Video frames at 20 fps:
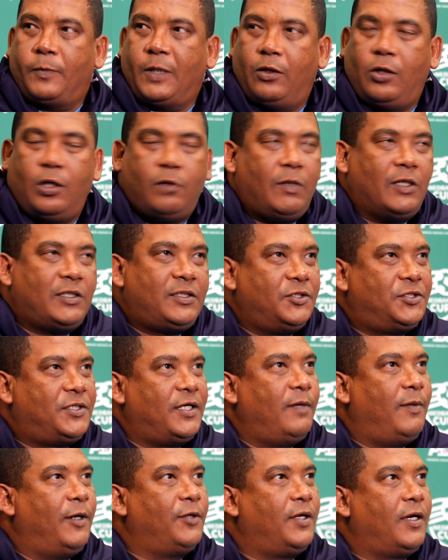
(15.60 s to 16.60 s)
Not much to
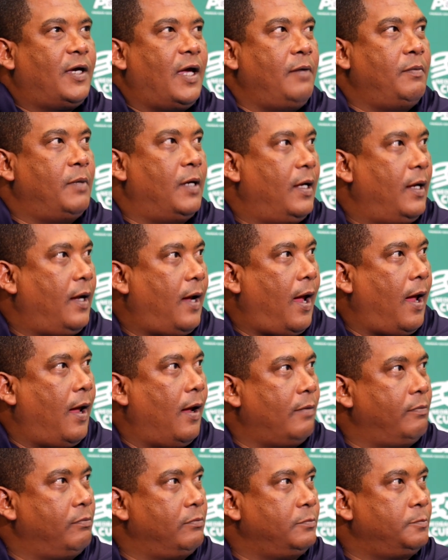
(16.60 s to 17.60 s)
say about the game.
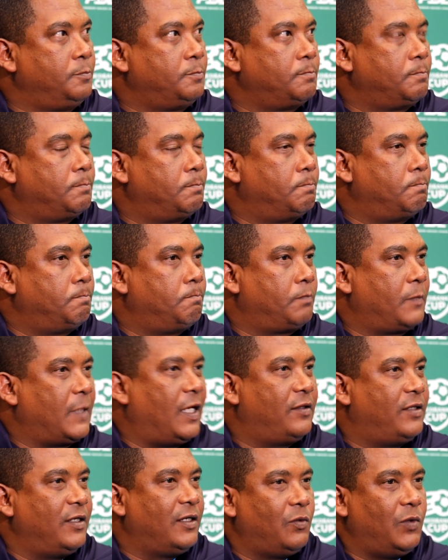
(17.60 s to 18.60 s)

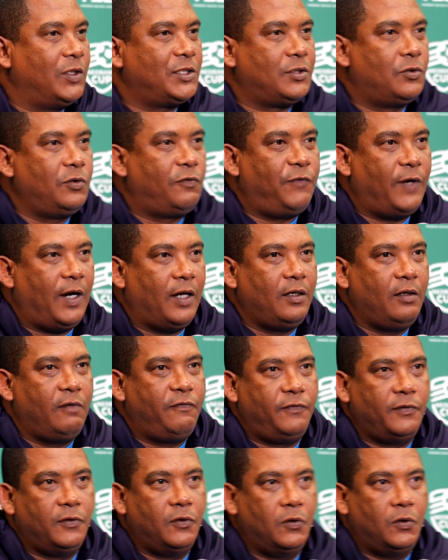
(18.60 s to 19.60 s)
I think it was a good final
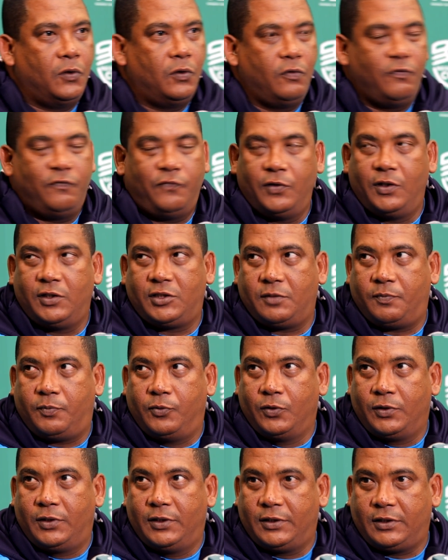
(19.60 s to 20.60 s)
for the
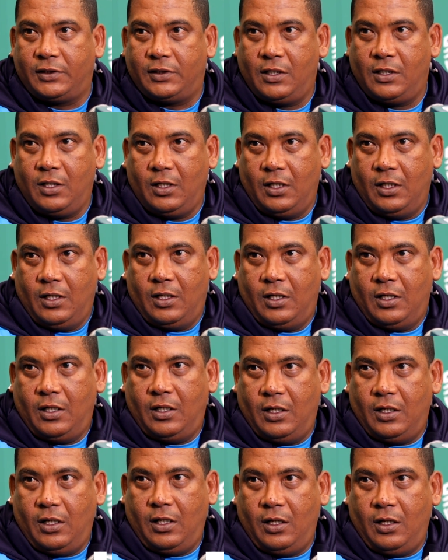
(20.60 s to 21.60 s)
supporters.
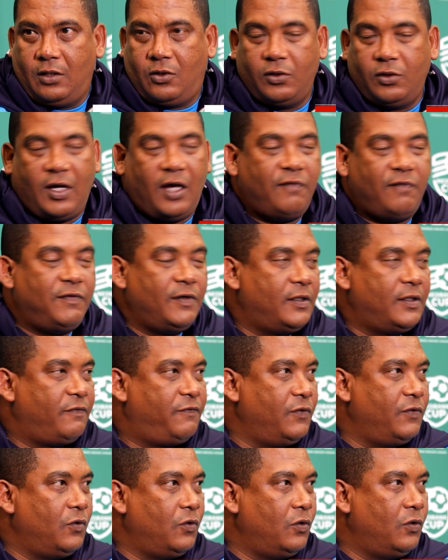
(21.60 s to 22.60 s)
Good advert
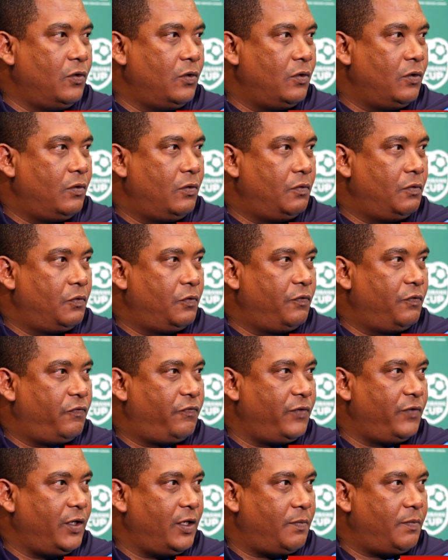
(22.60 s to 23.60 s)
for
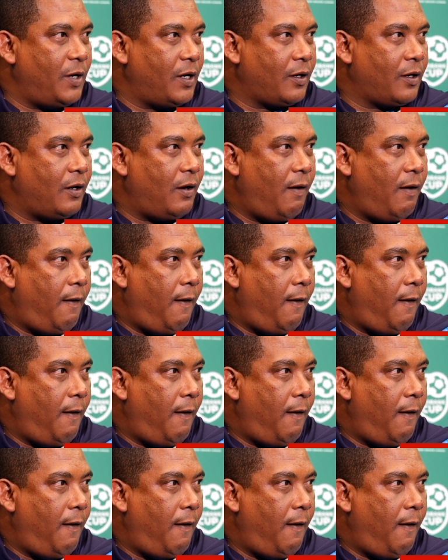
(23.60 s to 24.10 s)
Nedbank.